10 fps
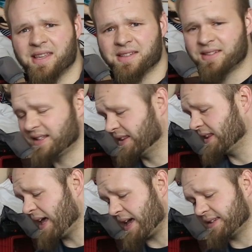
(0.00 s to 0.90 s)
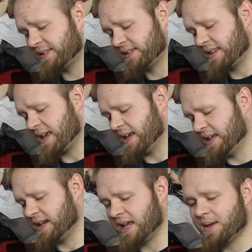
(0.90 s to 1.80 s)
this unless they
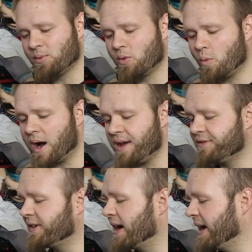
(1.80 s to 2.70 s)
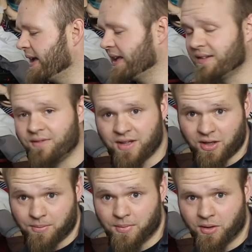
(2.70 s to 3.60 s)
enable Wi-Fi in
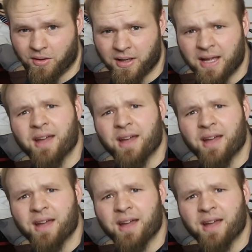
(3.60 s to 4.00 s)
video mode.